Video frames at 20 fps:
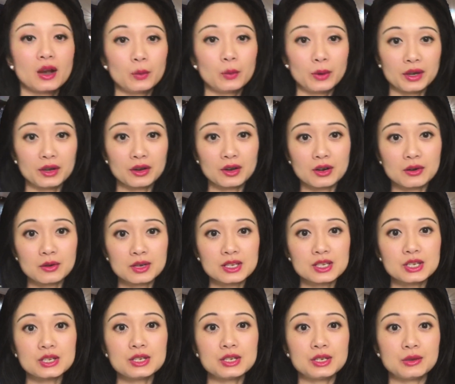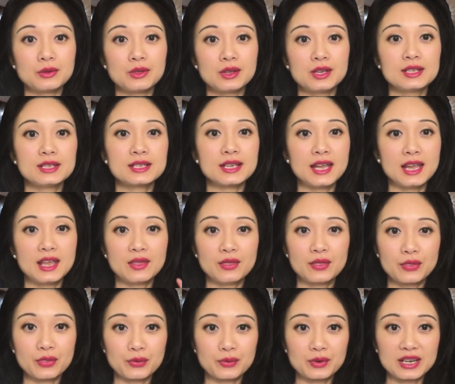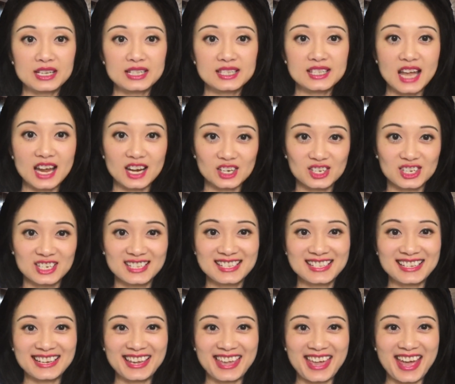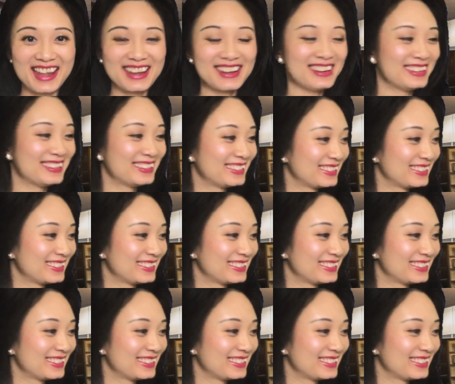We are going to do this in three sections again.